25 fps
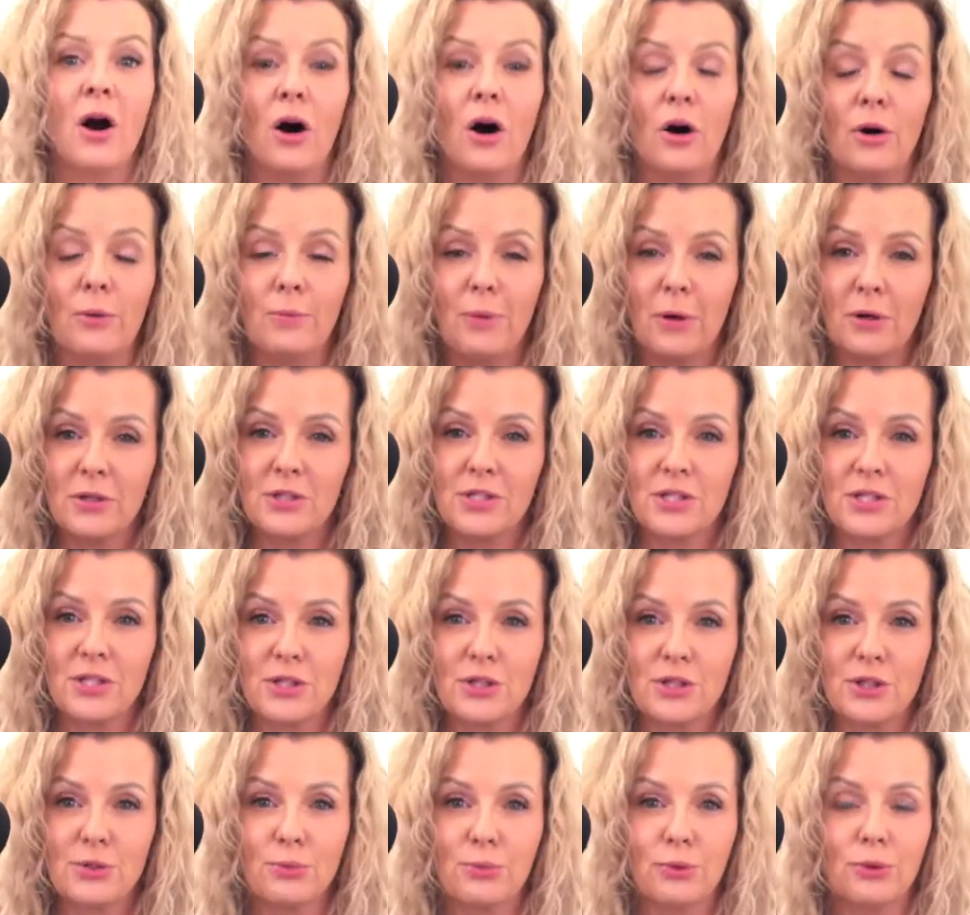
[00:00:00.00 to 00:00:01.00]
All parts of
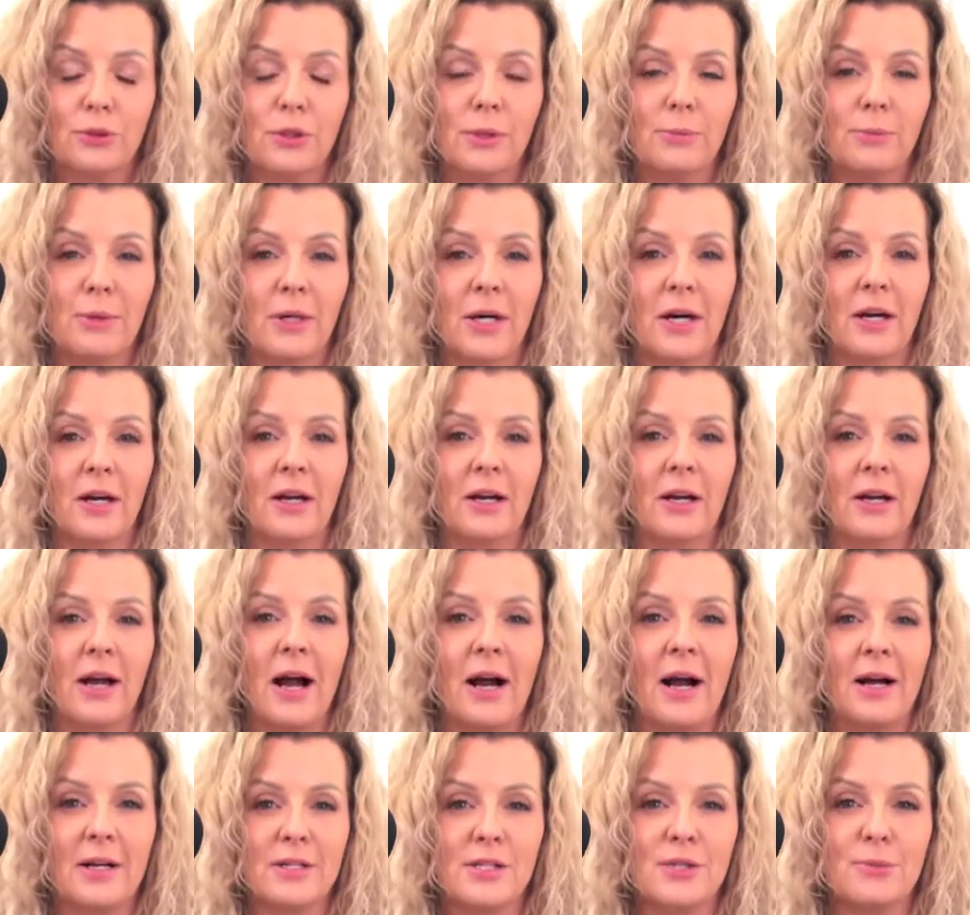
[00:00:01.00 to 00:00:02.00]
this rule apply
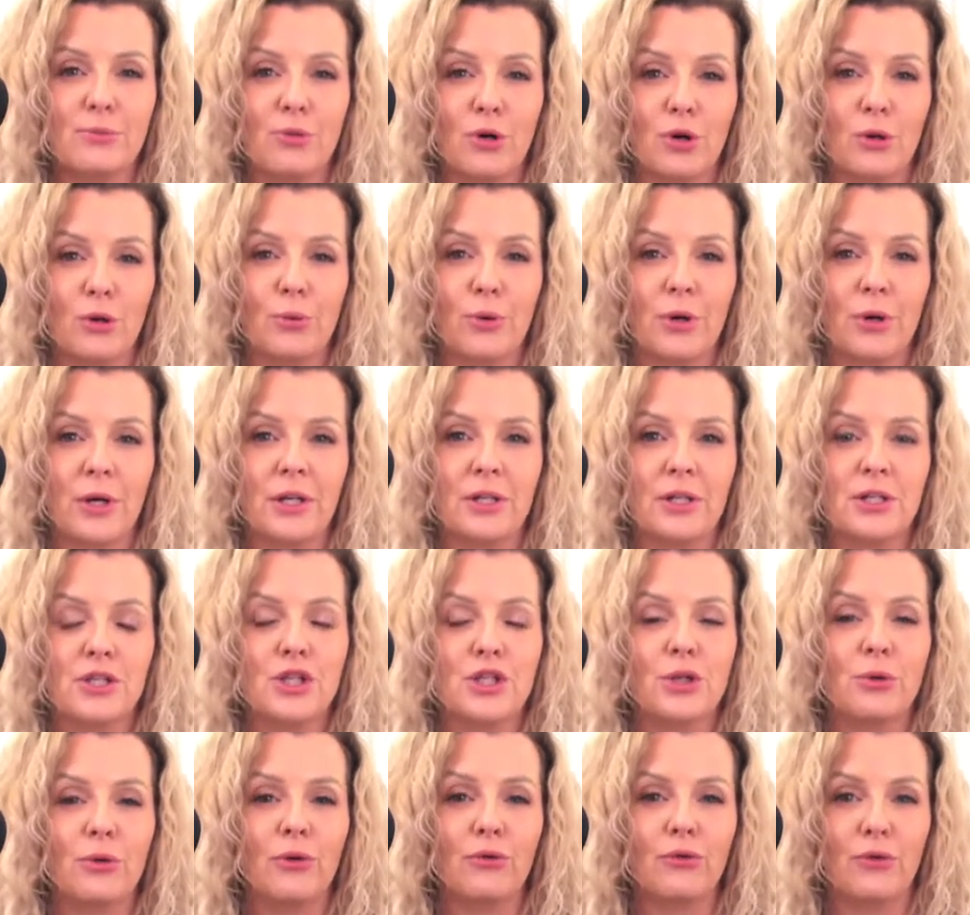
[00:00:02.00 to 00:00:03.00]
as appropriate
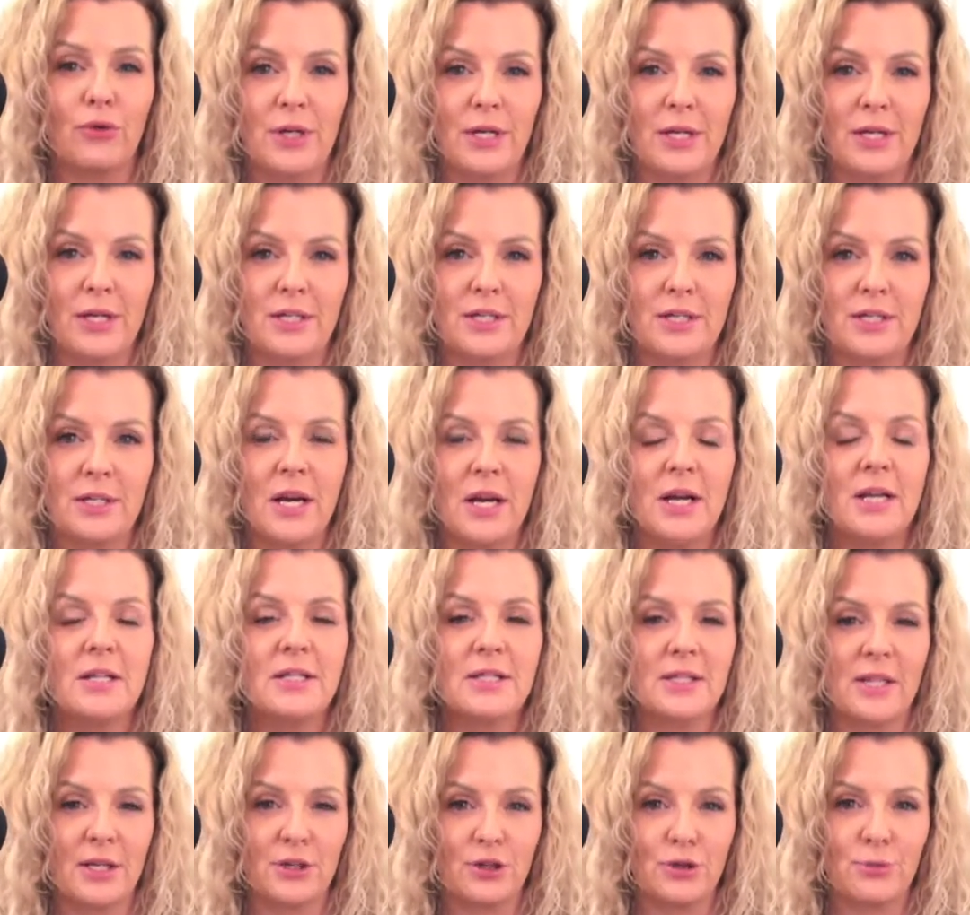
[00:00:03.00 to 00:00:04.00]
to a free hit,
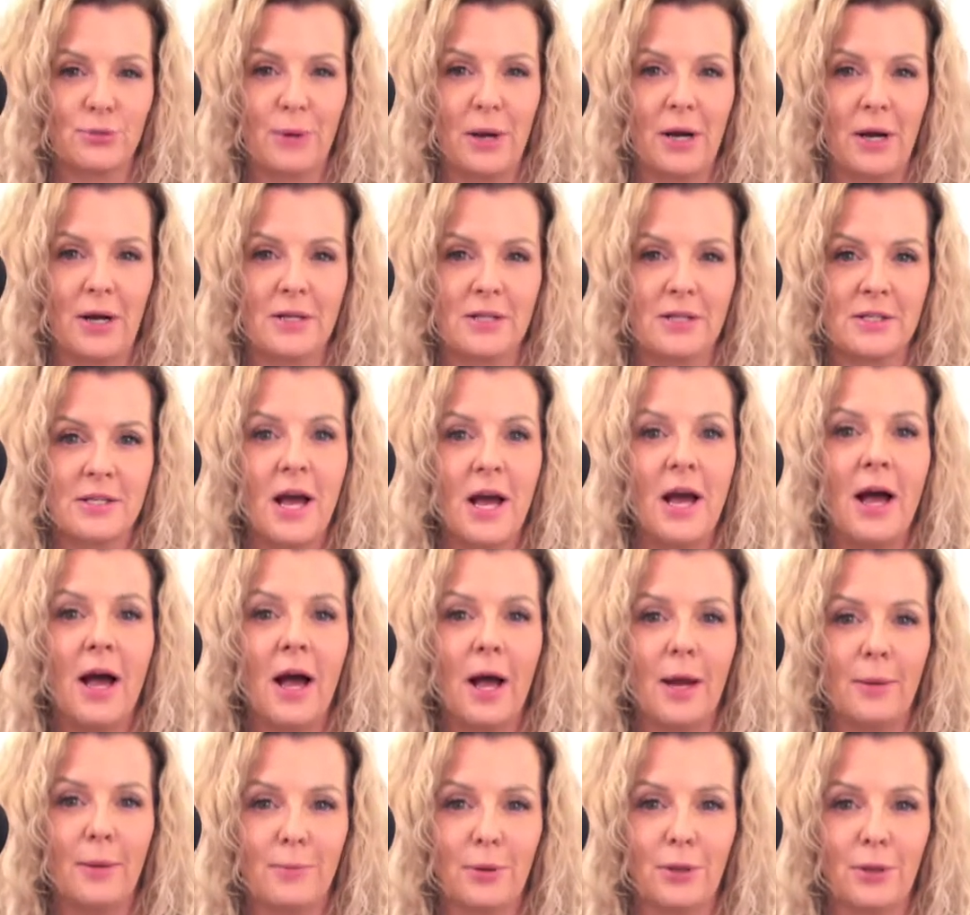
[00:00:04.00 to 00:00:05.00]
center pass,
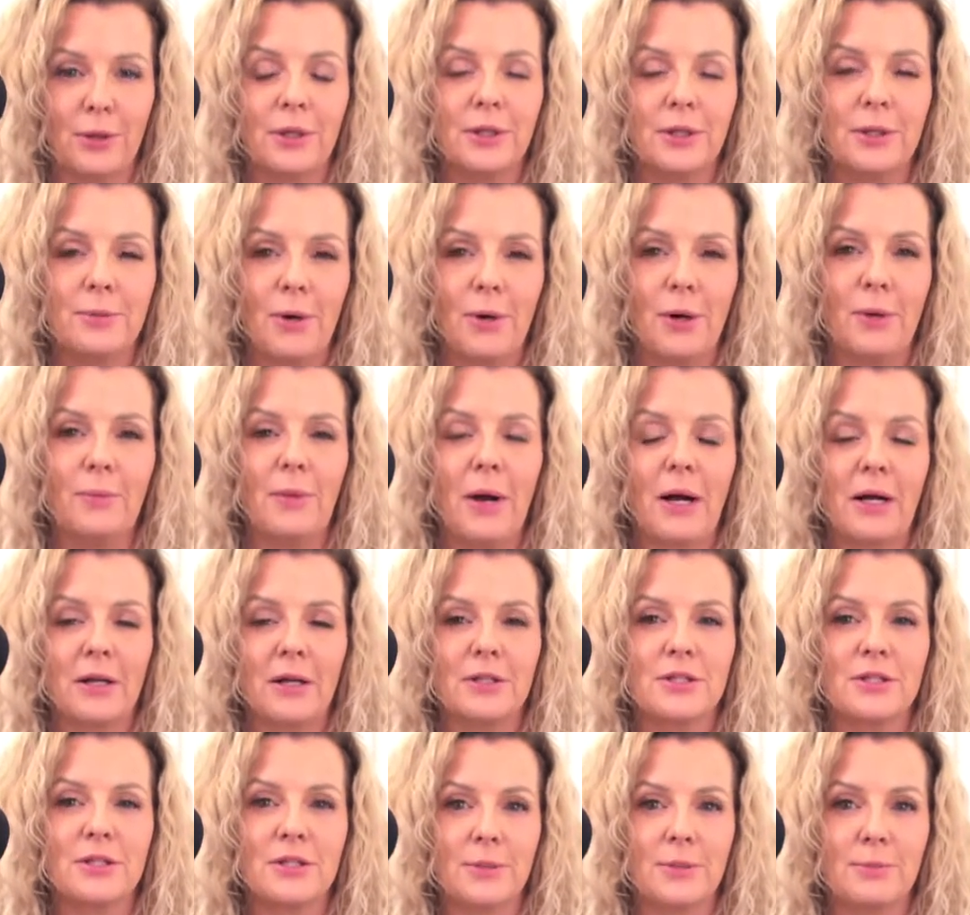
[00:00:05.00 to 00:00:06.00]
and putting the ball back
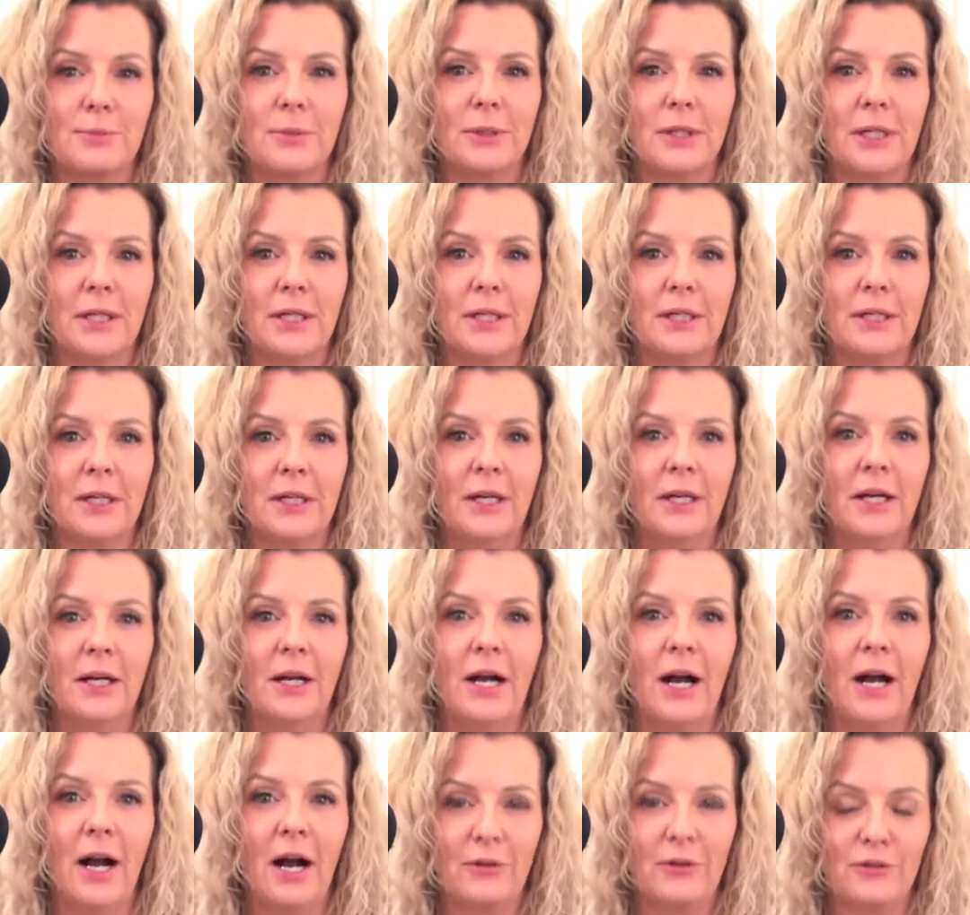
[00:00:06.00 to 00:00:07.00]
into the play
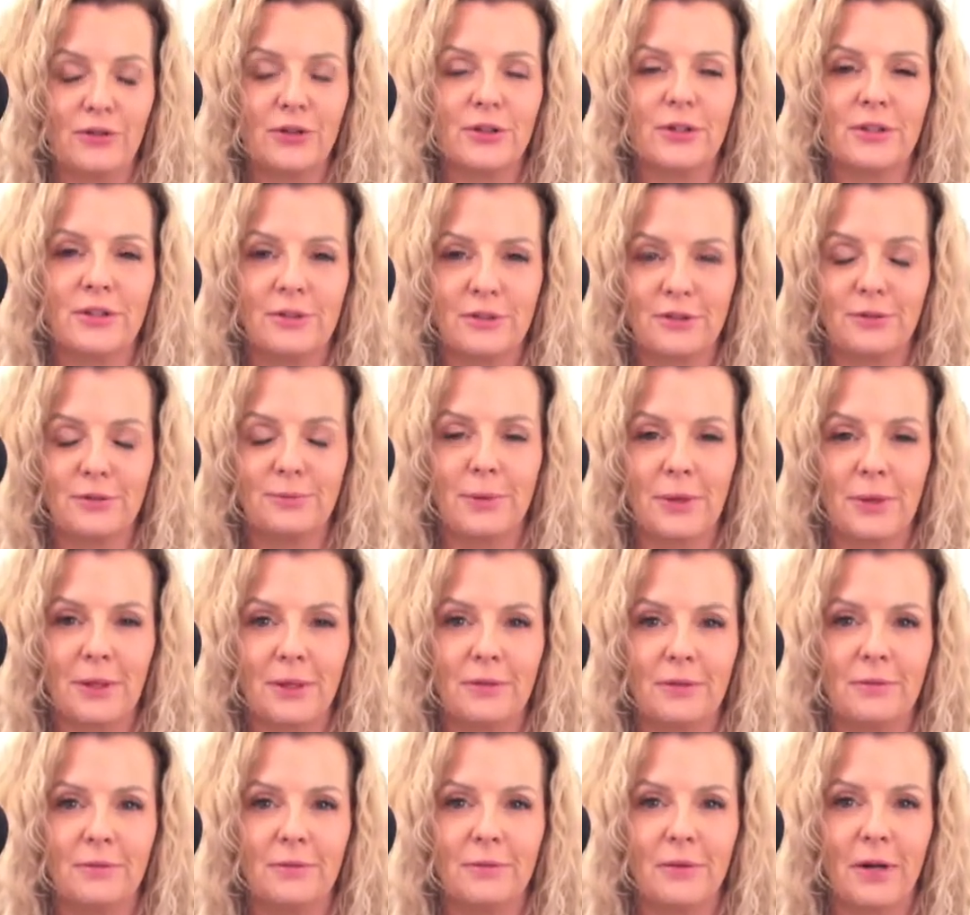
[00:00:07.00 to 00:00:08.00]
after it has
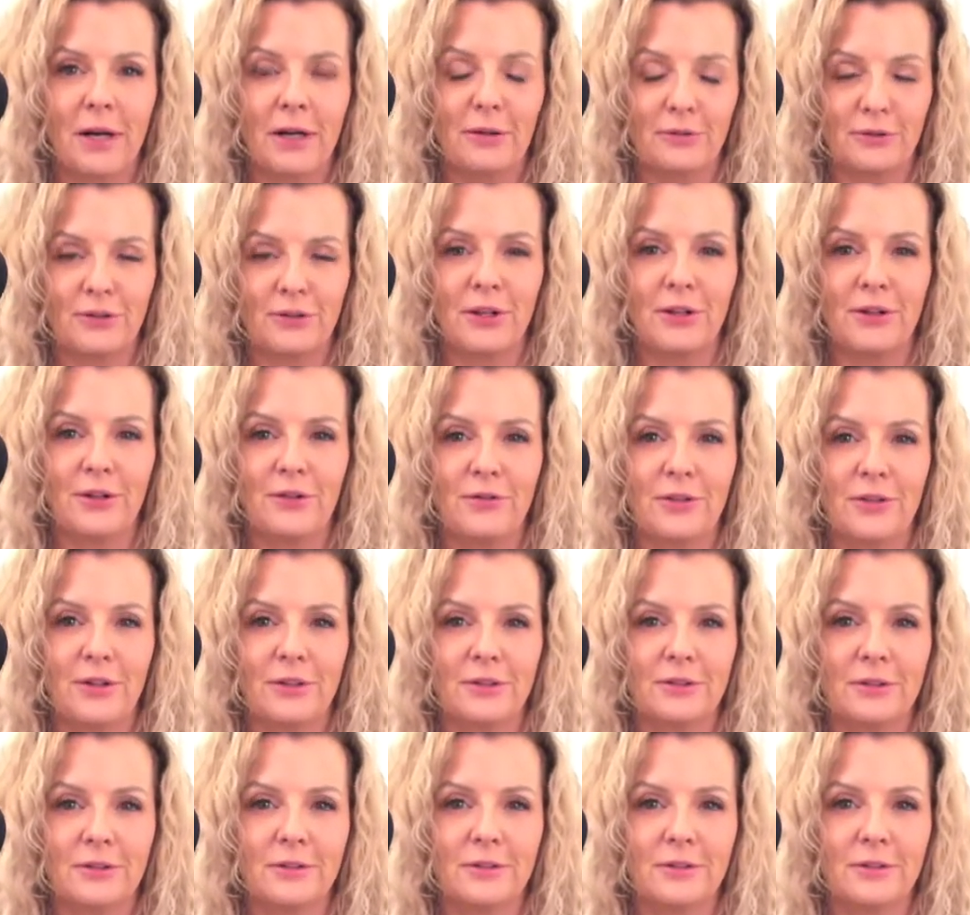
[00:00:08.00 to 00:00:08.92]
been outside the field.